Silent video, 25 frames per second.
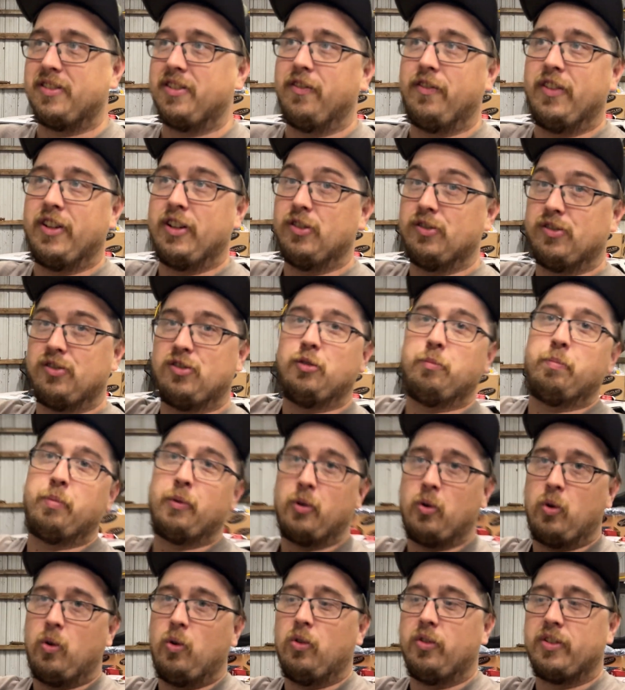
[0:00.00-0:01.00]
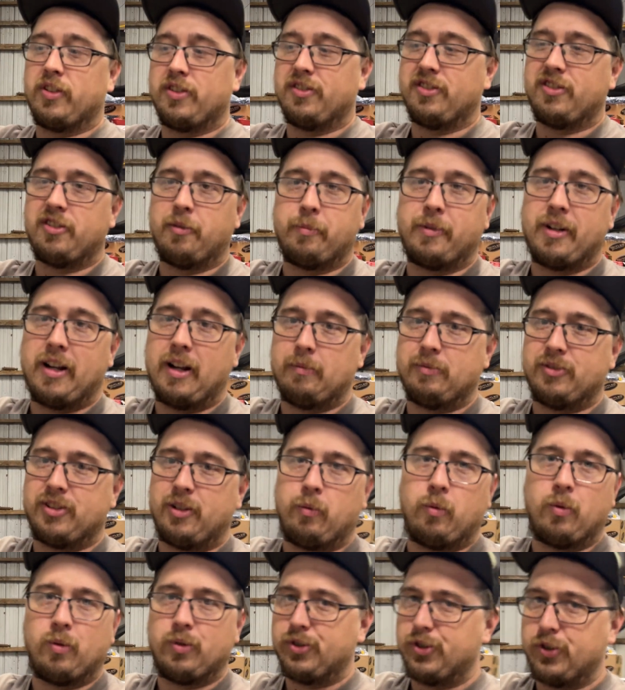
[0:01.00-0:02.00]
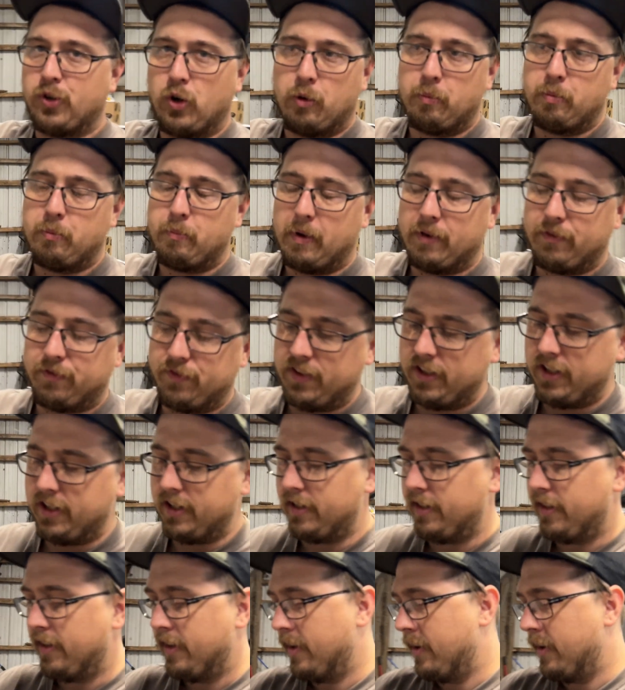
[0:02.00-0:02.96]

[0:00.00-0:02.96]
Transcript: the is super old, because sometimes they won't show up in my feed.